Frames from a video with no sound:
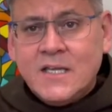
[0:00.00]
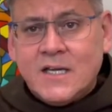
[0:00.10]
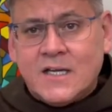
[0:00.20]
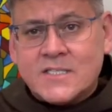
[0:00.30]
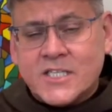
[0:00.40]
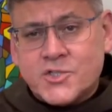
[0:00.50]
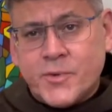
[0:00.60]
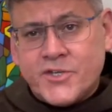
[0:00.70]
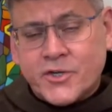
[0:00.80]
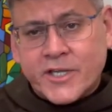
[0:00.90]
since we
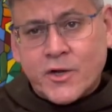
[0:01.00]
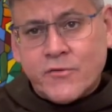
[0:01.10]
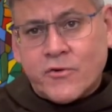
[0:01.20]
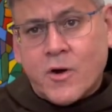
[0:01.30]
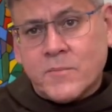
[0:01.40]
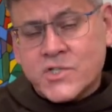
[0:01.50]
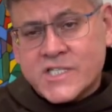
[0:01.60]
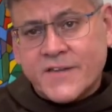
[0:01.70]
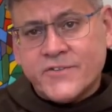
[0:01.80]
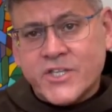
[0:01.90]
took it over almost
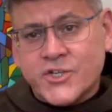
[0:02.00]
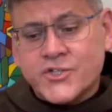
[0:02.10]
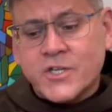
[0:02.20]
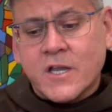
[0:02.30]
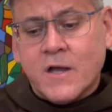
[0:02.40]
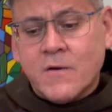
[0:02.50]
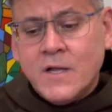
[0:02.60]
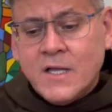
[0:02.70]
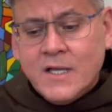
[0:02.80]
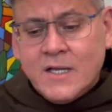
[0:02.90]
7 years ago.
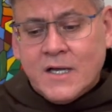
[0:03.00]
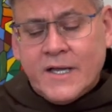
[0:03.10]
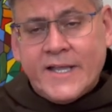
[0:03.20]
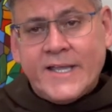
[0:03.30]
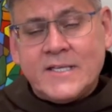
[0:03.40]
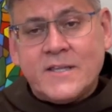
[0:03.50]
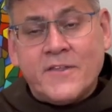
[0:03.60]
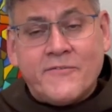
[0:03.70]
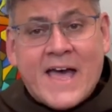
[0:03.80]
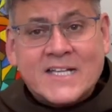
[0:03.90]
And the
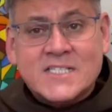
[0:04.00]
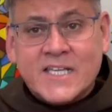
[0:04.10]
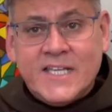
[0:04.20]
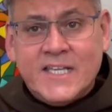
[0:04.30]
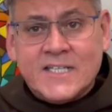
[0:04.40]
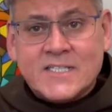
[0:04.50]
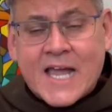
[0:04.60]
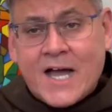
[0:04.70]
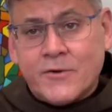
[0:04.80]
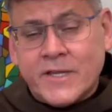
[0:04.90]
vaccine is
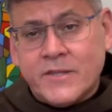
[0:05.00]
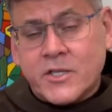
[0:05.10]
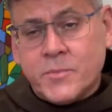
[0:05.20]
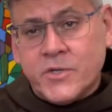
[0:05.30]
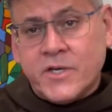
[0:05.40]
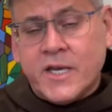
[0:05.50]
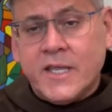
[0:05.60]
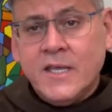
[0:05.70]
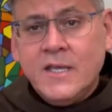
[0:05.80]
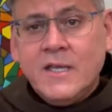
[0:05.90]
out in the
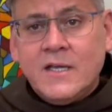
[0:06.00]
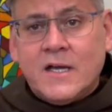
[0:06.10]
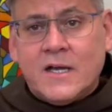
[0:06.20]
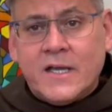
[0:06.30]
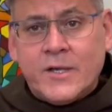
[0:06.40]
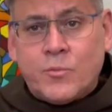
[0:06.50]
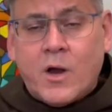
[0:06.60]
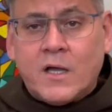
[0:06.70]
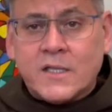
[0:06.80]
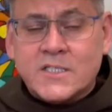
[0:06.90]
community. And
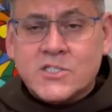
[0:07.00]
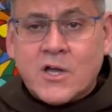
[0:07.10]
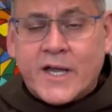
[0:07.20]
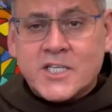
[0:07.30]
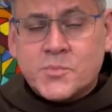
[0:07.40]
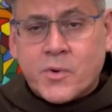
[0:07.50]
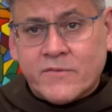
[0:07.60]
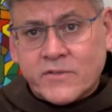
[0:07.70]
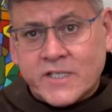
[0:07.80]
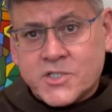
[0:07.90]
while it's not as
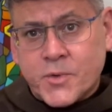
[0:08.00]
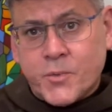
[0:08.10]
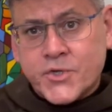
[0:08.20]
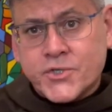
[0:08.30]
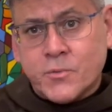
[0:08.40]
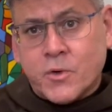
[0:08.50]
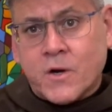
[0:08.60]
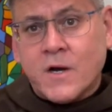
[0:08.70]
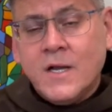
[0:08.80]
prevalent as we wish it were,